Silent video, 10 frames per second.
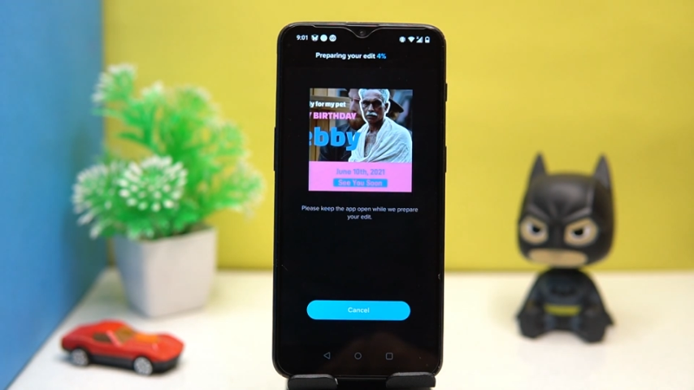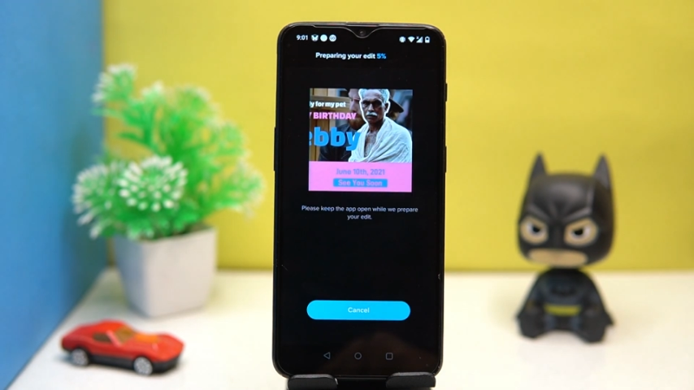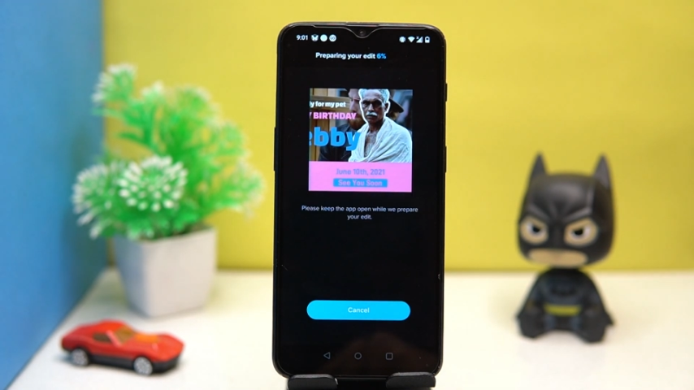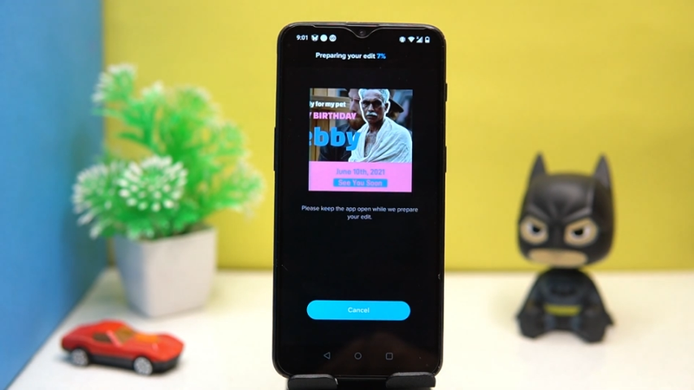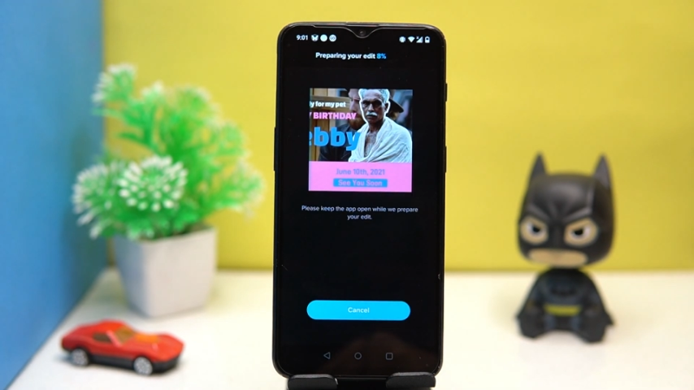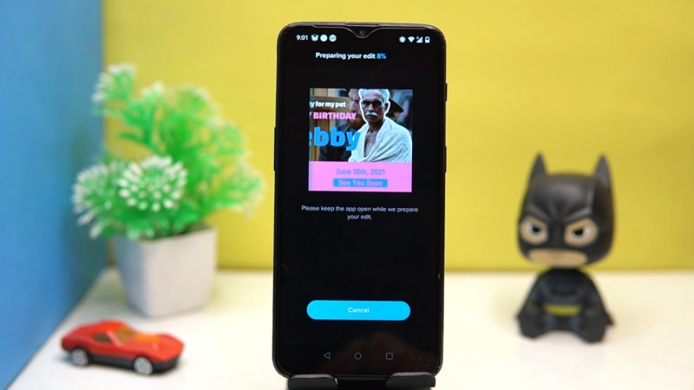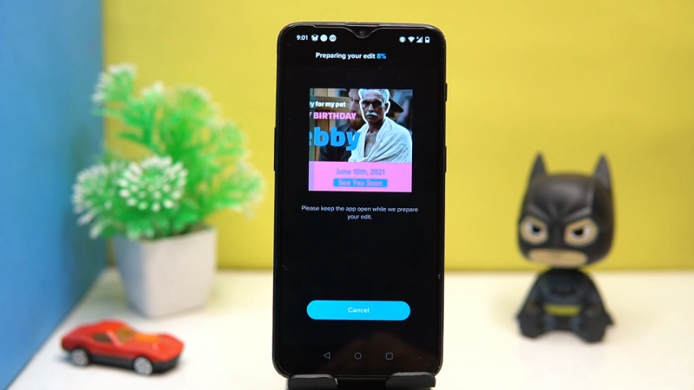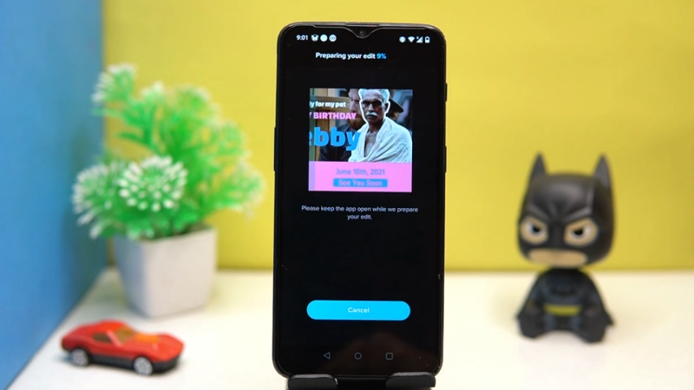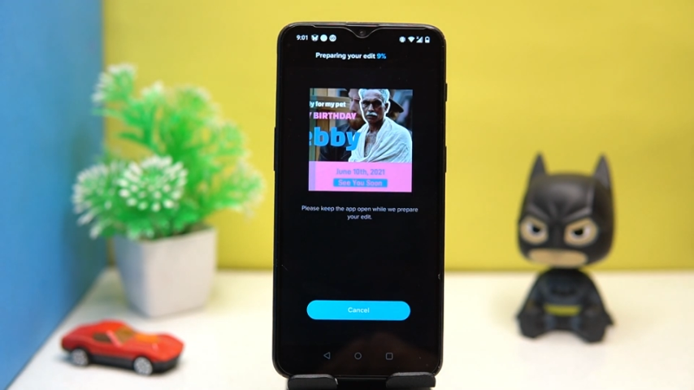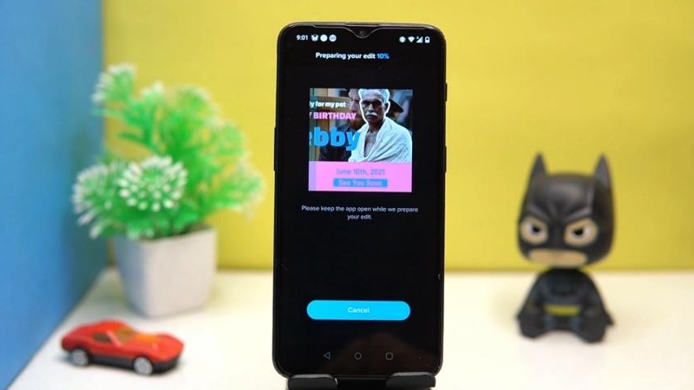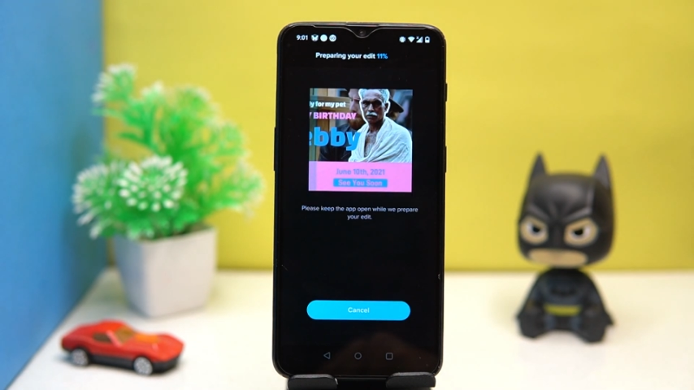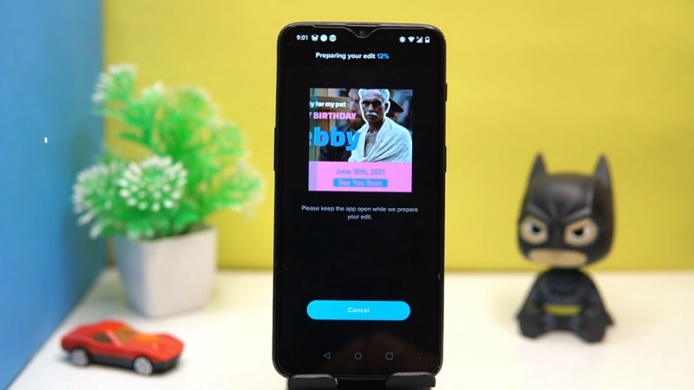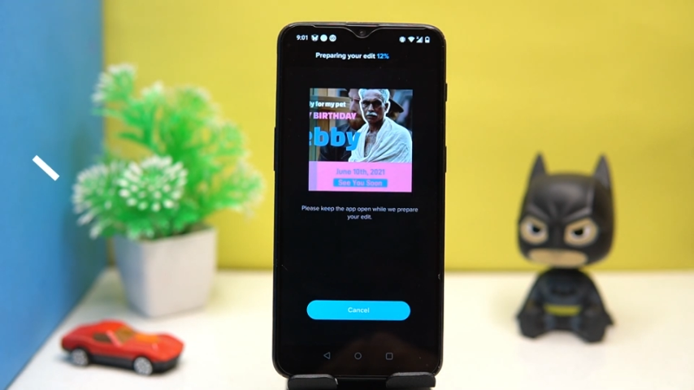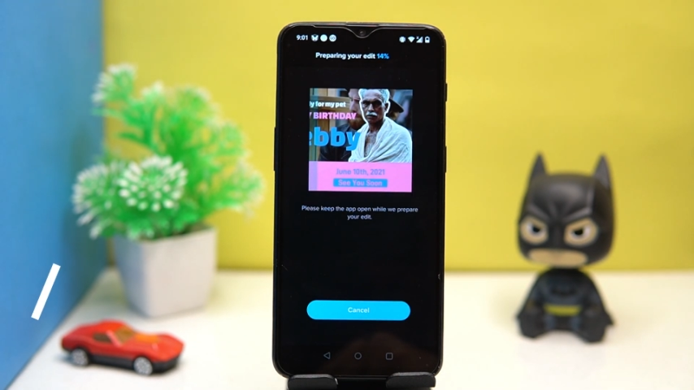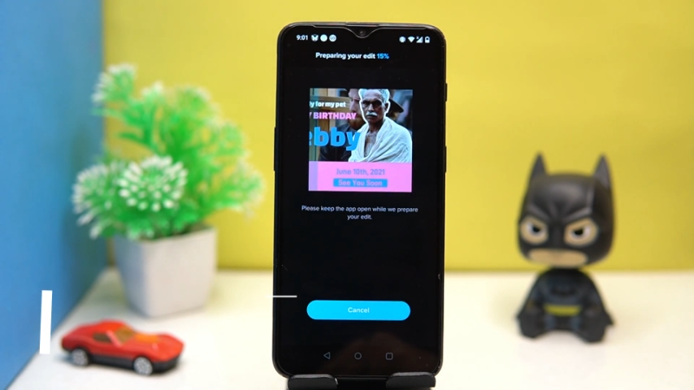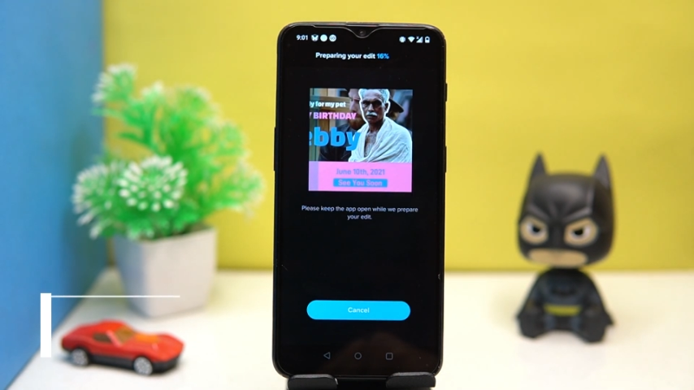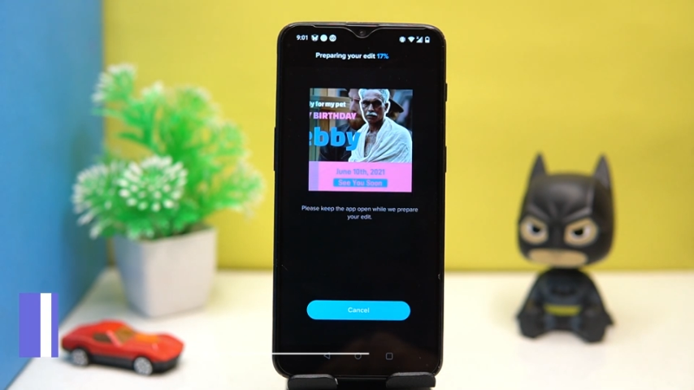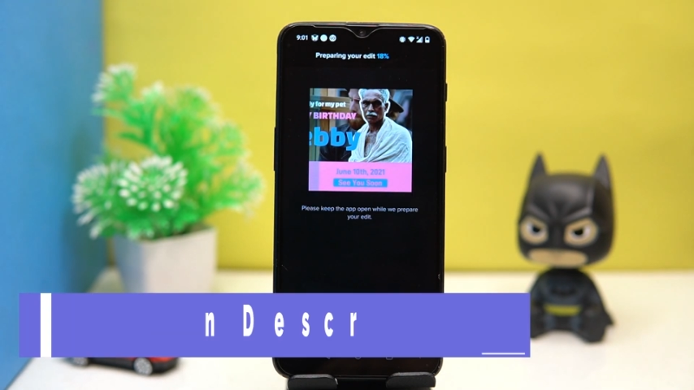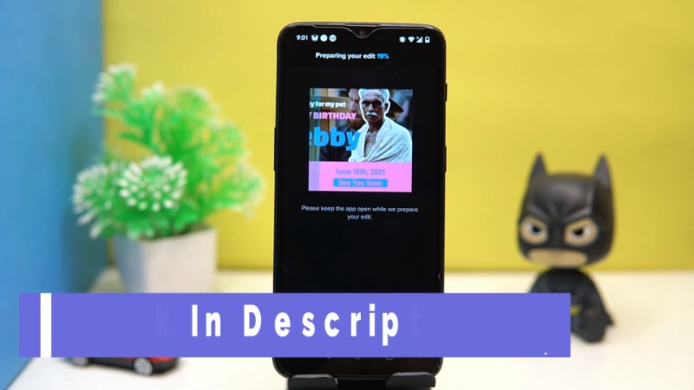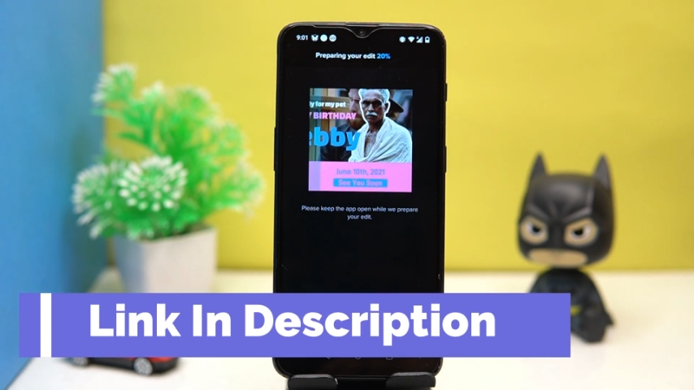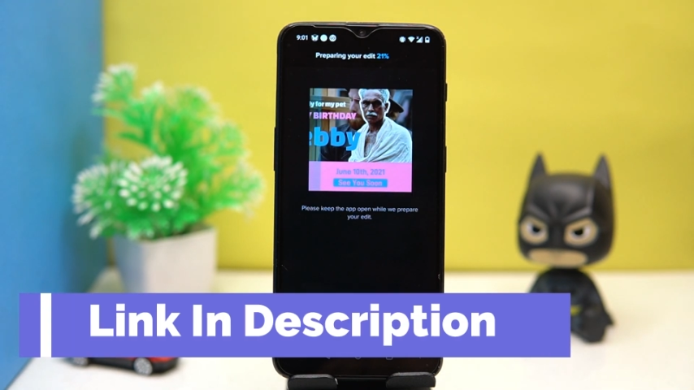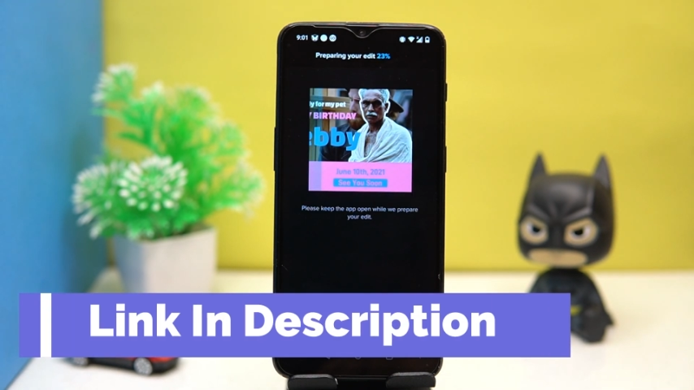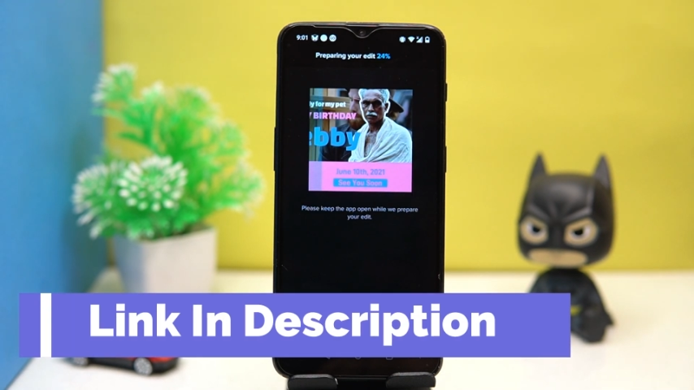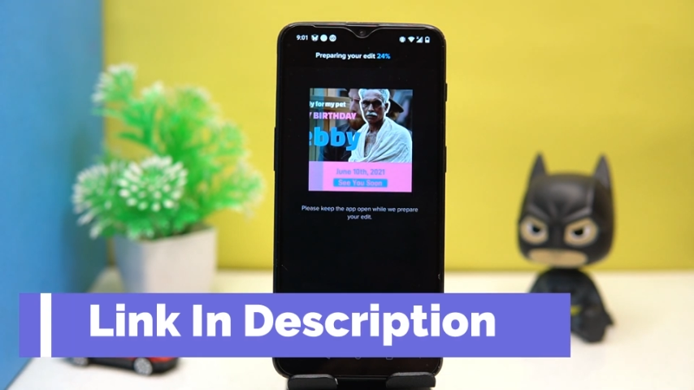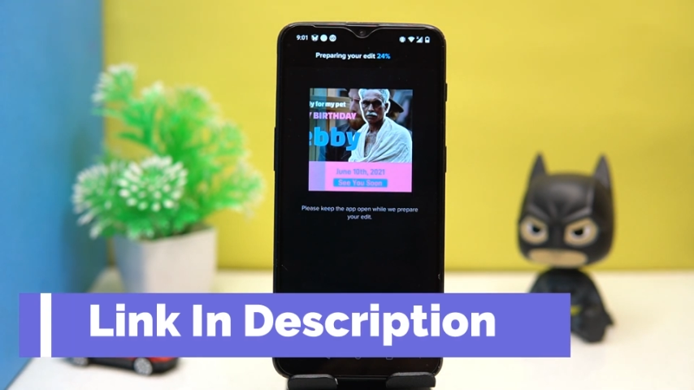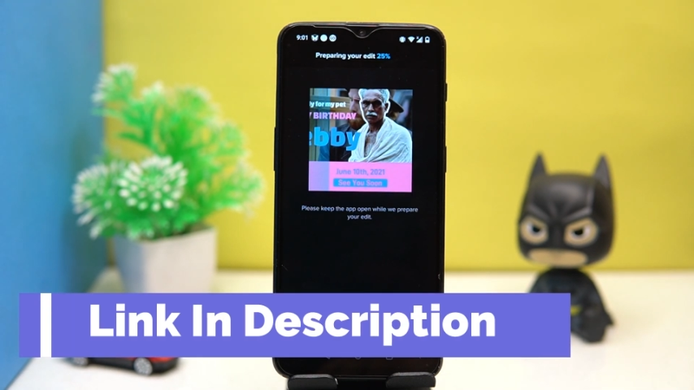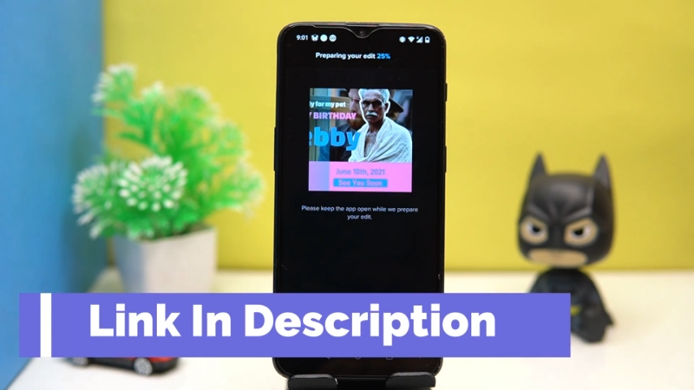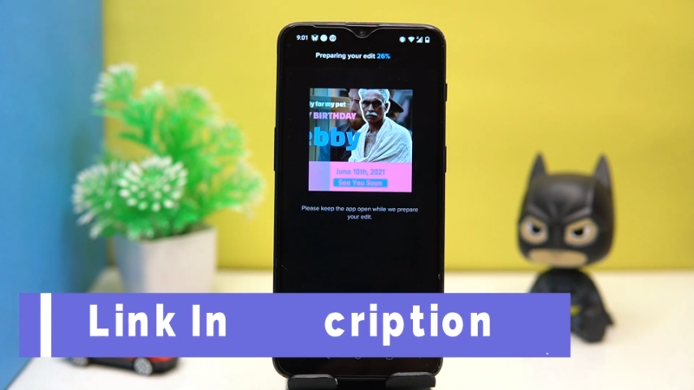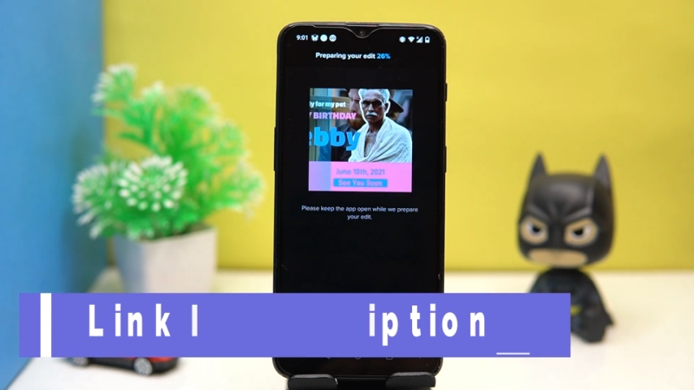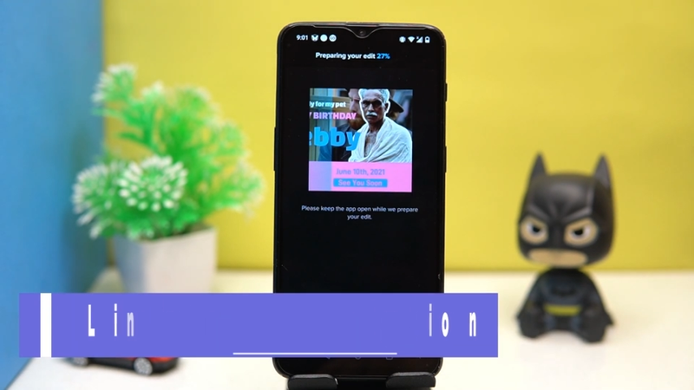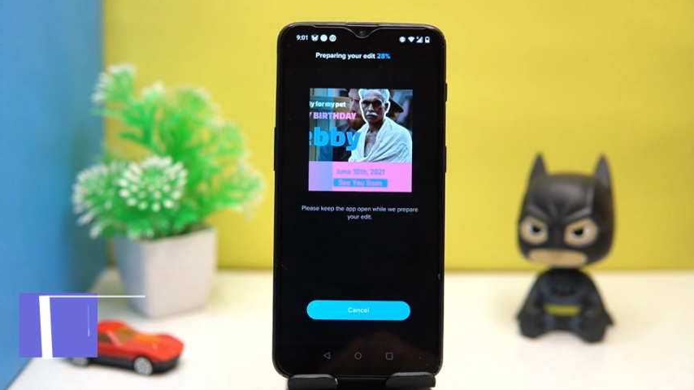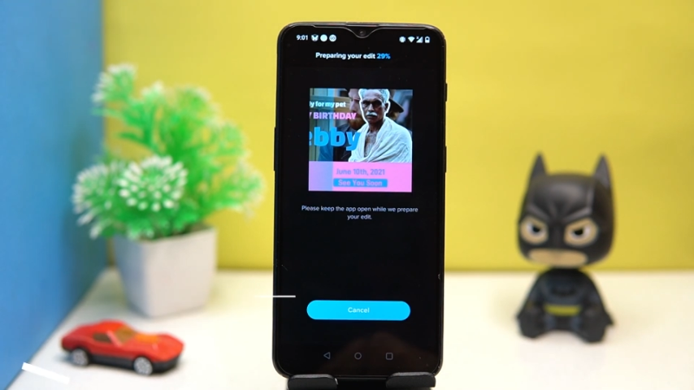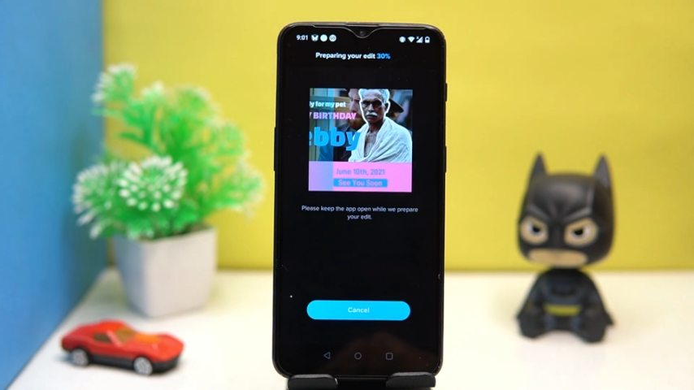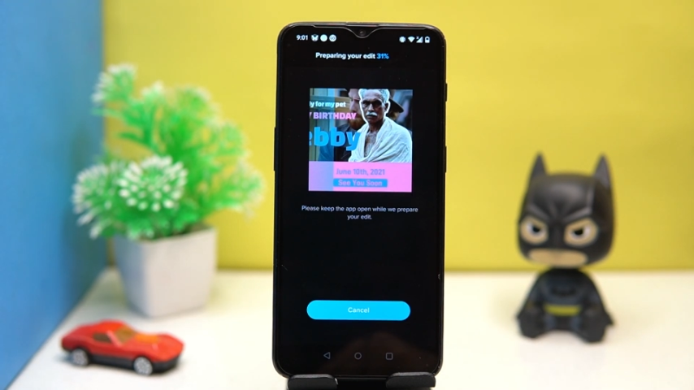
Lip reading: Nobody's mouth can be seen.